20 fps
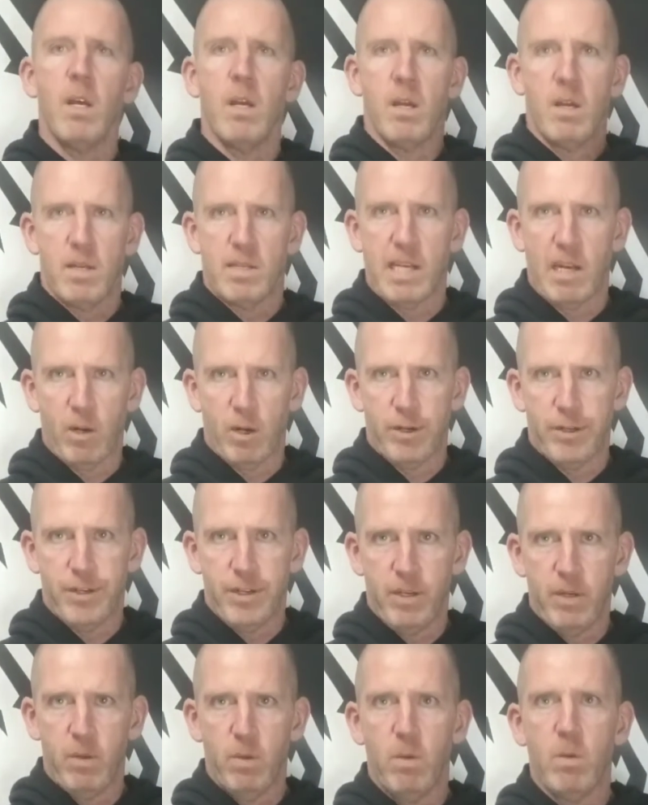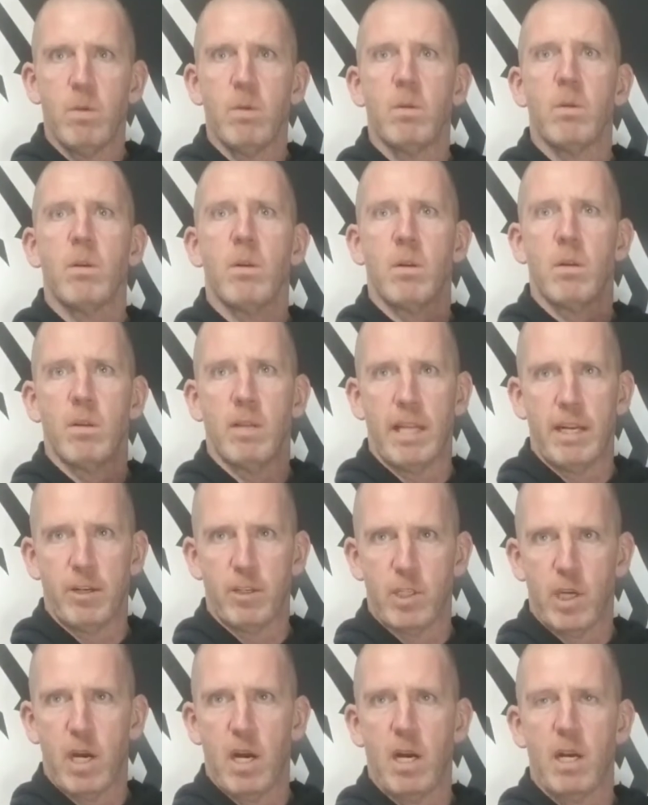Sound good to you? Let her
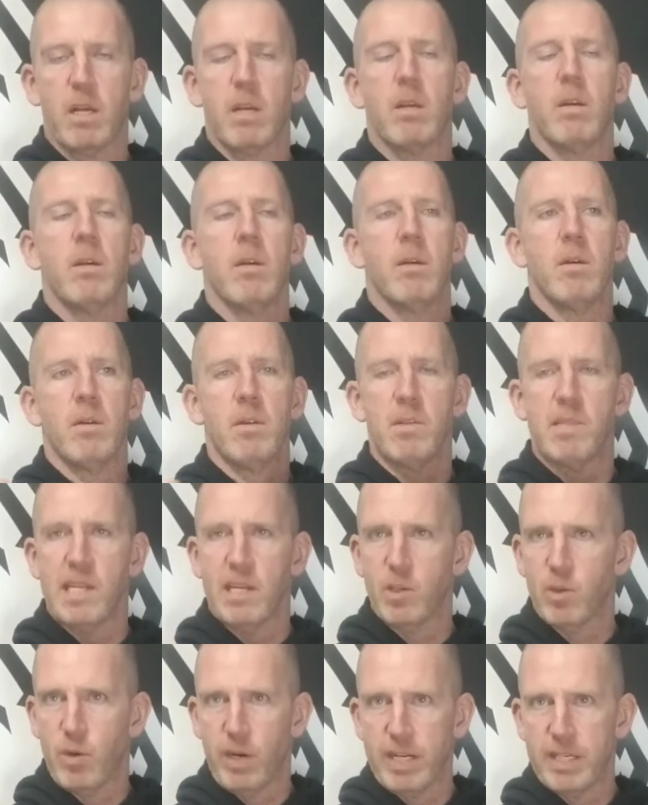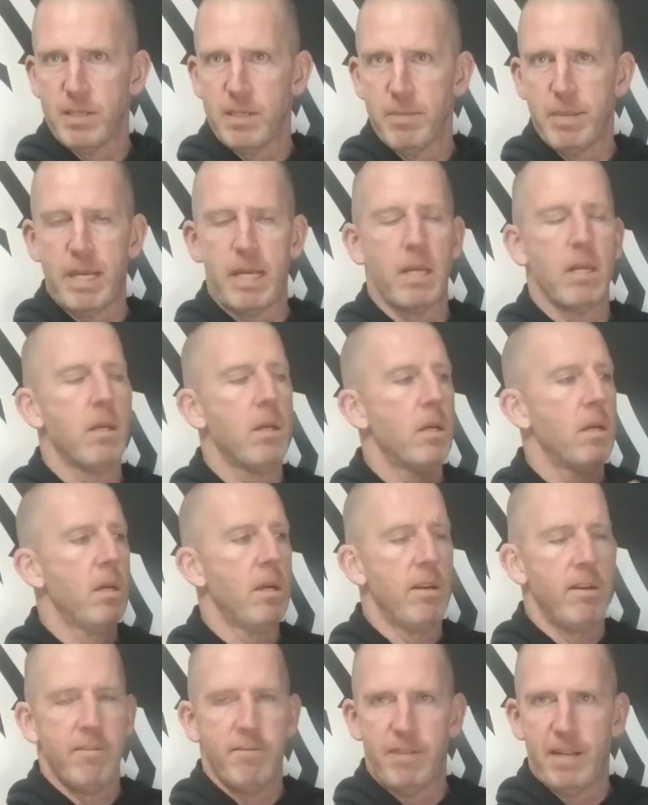talk. Sounds great to me.
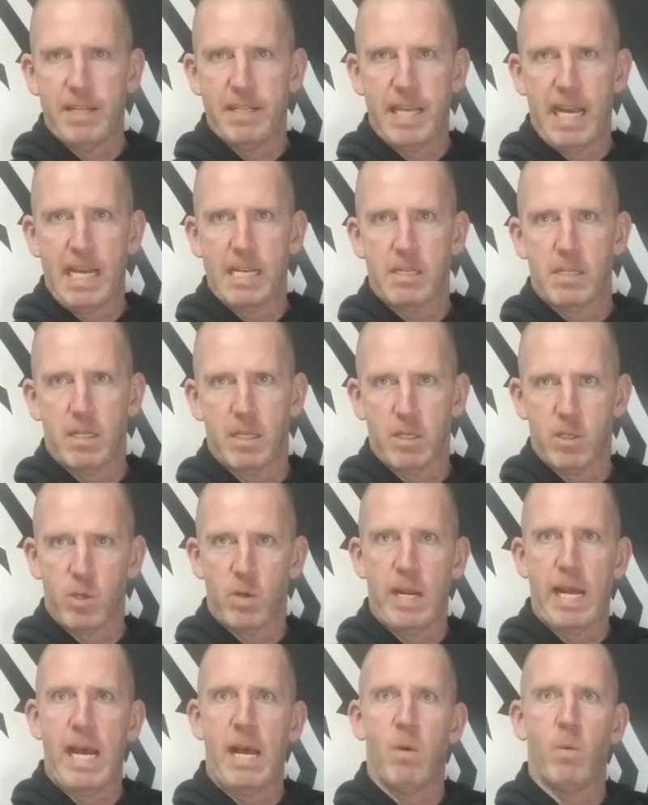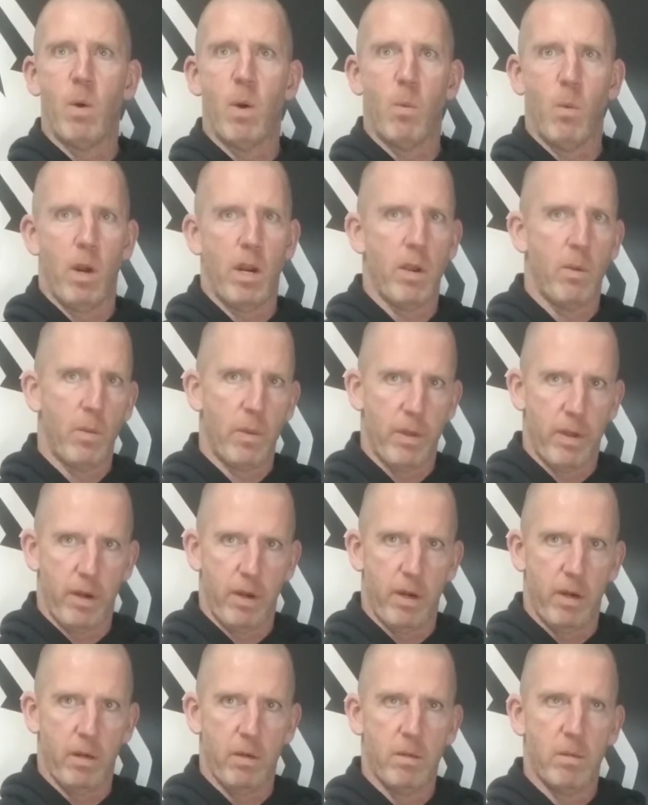Fantastic. So now we're working with
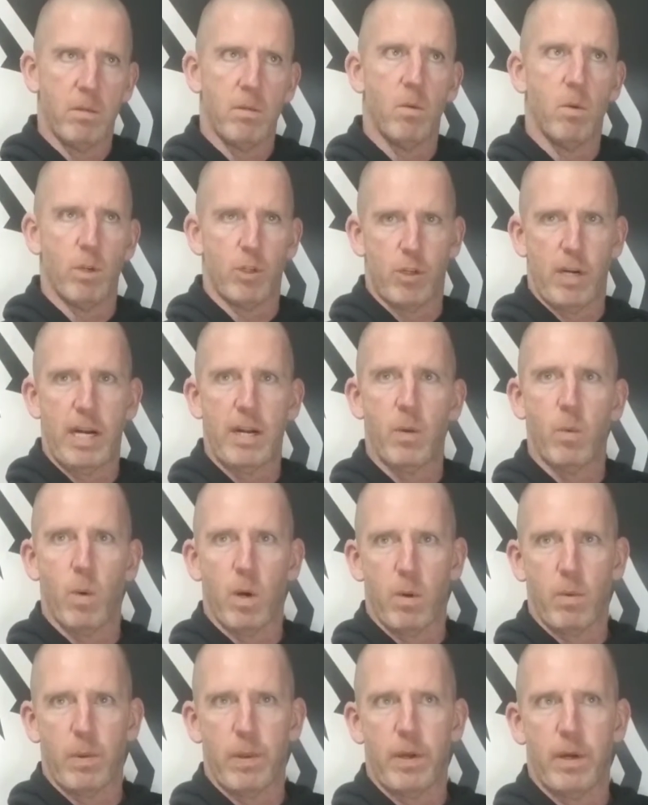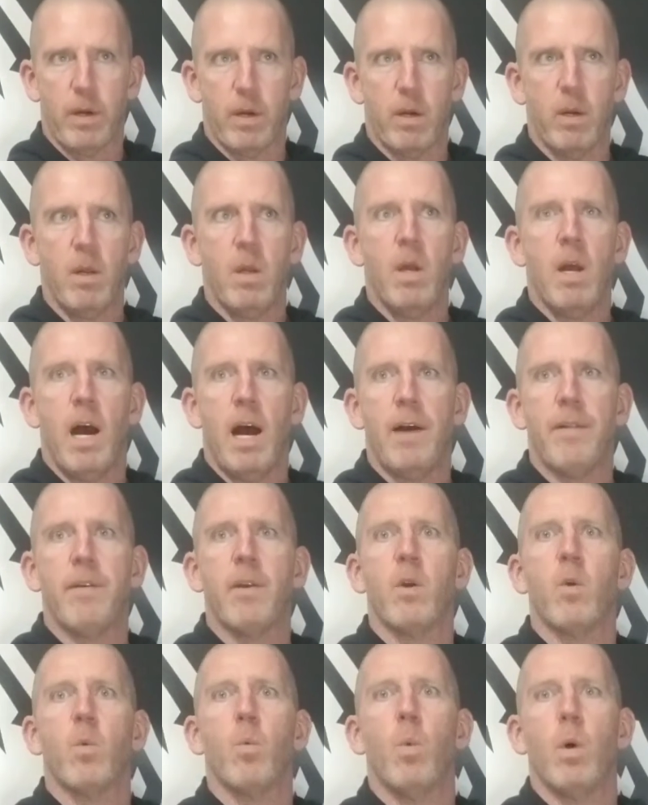her, or trying to work with her,
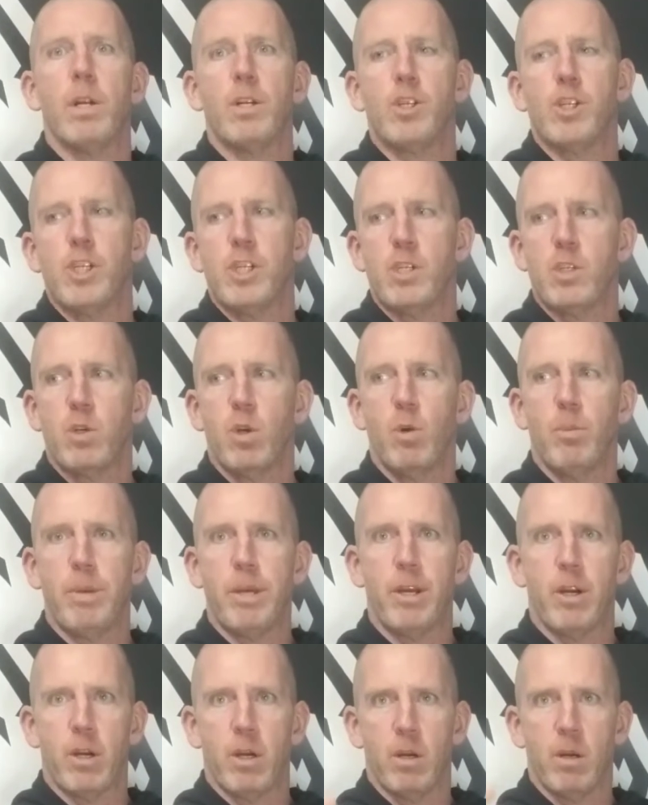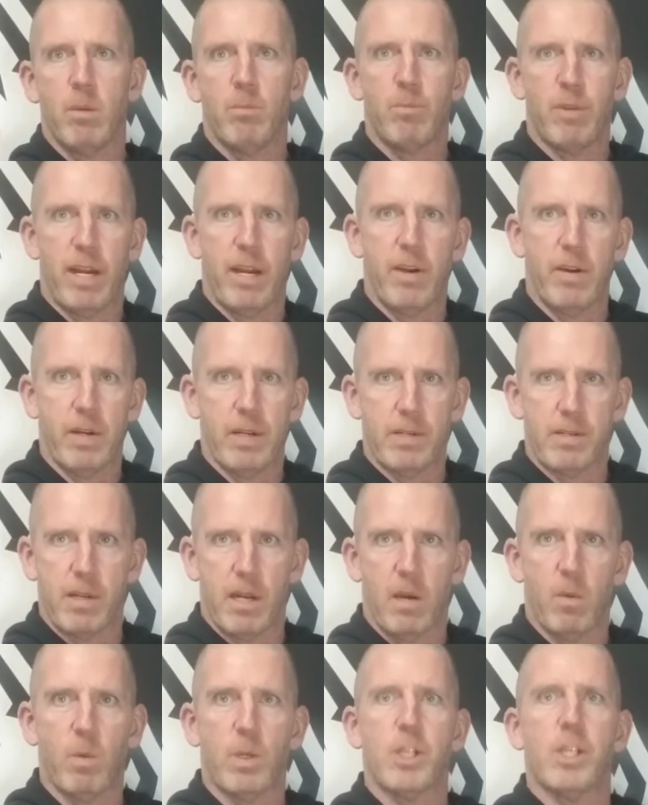under what she's told me her priorities
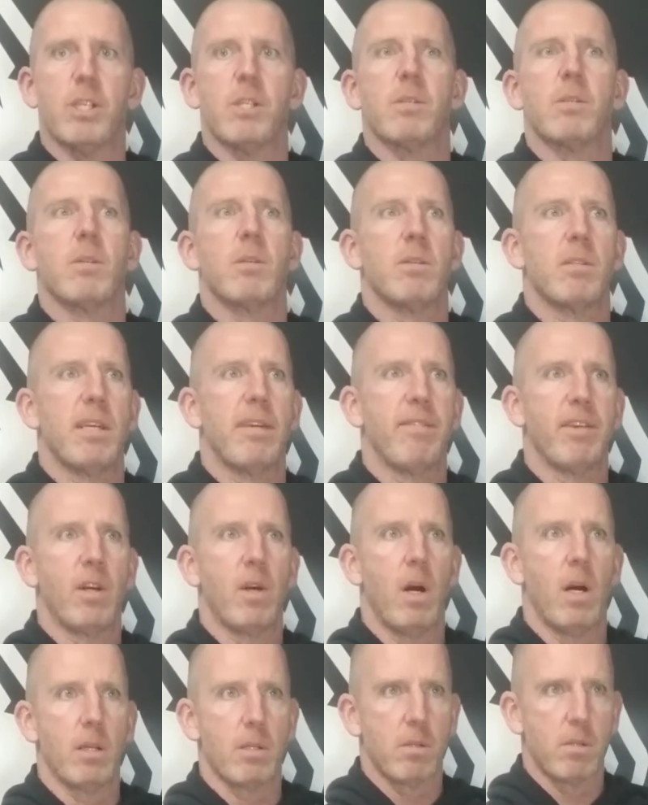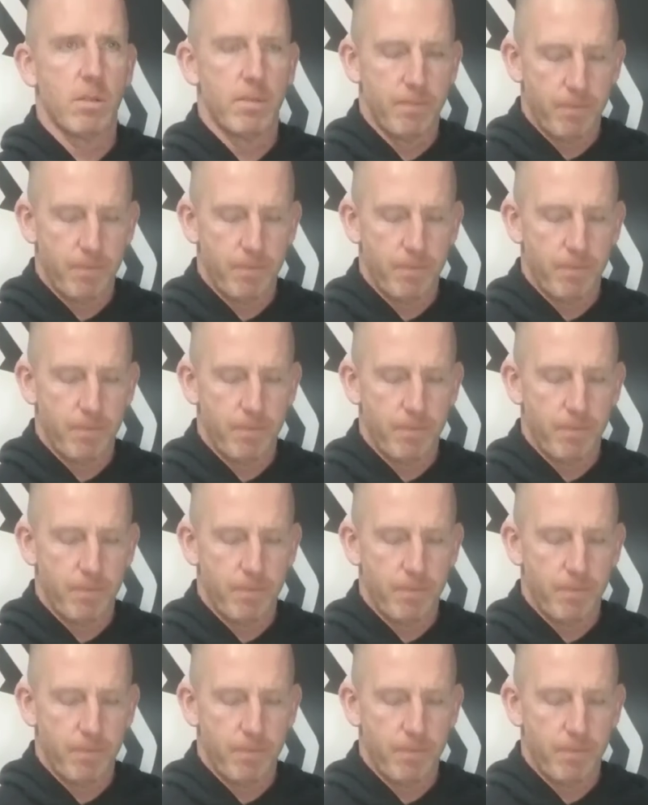are, which is saving cost.